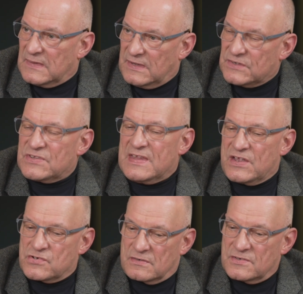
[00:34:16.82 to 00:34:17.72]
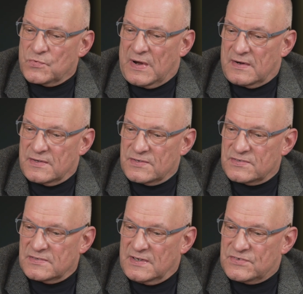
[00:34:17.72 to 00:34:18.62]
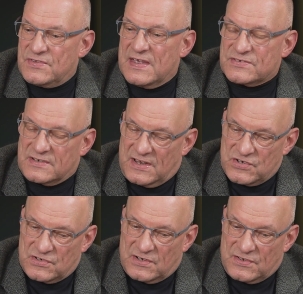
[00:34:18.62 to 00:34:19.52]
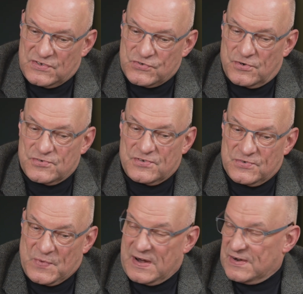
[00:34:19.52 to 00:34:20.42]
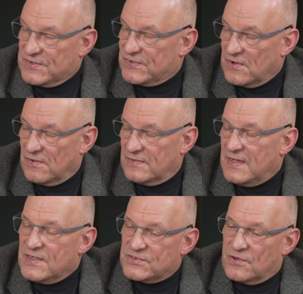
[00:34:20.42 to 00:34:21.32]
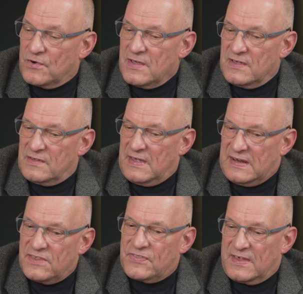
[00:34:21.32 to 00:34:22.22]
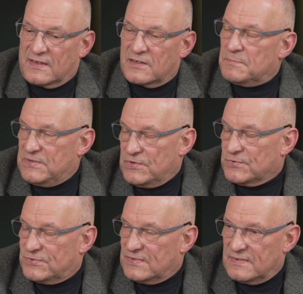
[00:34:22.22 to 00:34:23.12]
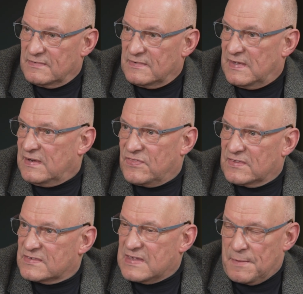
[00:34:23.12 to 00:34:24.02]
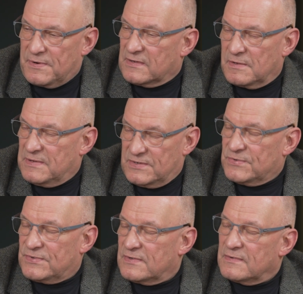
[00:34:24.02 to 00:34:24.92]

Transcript: Yeah, its nature is awareness, its destination and source is awareness. So anything can be used. Anything that's happening can be used.